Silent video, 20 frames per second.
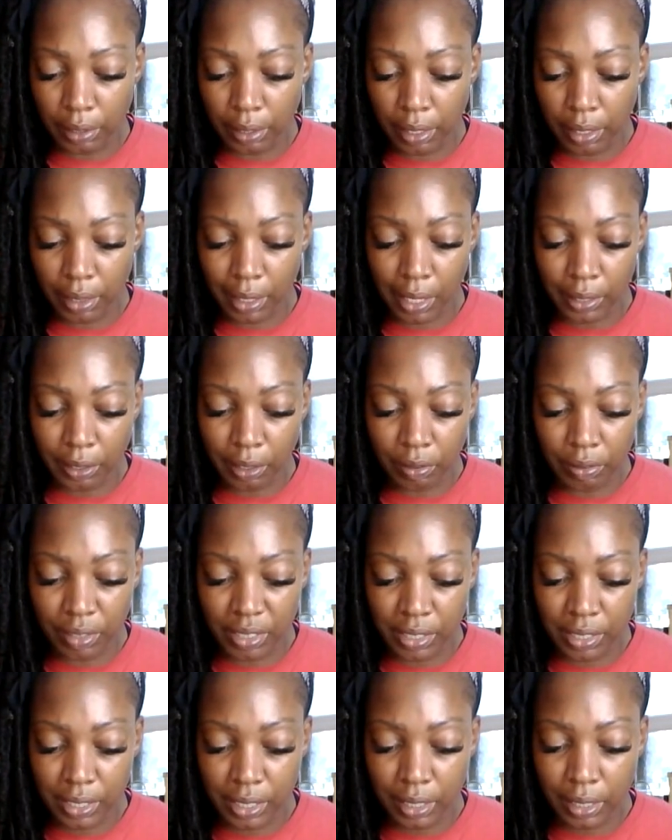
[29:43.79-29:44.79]
they like they're
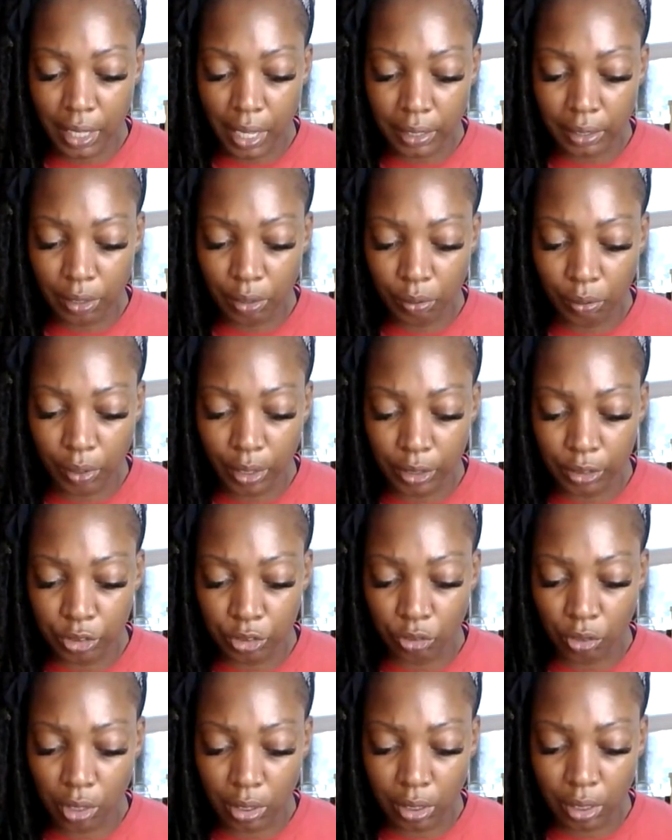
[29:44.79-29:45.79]
disconnected or they're
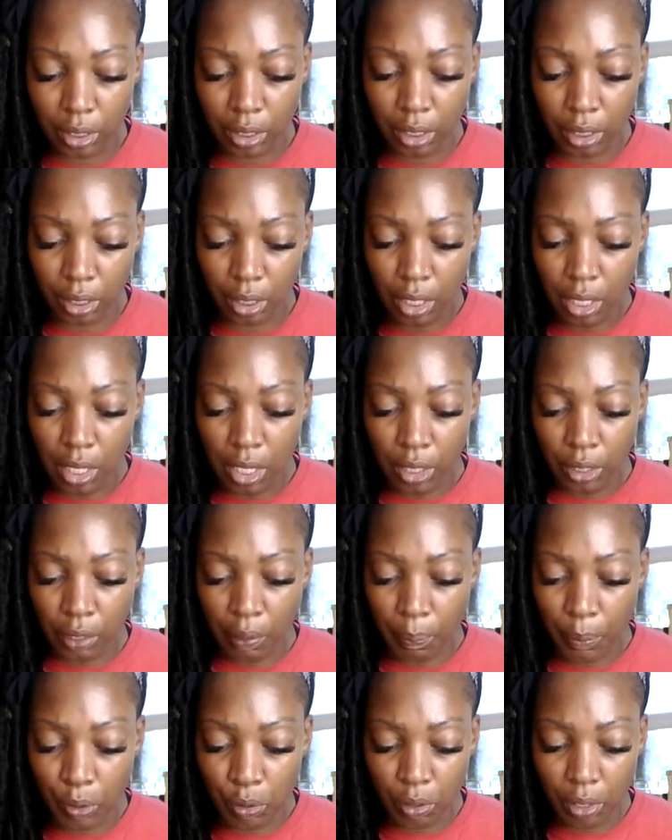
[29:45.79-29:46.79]
struggling to
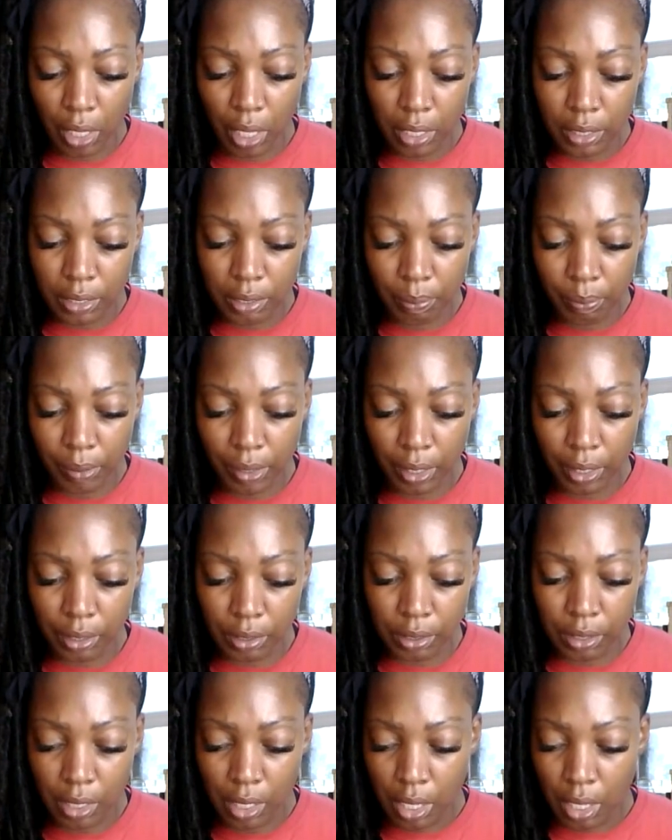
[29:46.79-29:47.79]
communicate some
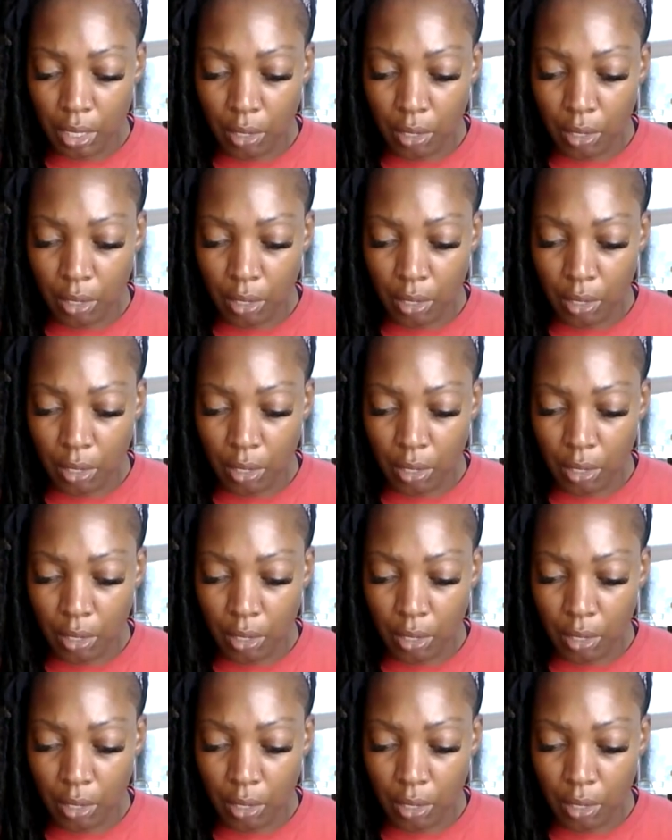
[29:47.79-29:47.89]
things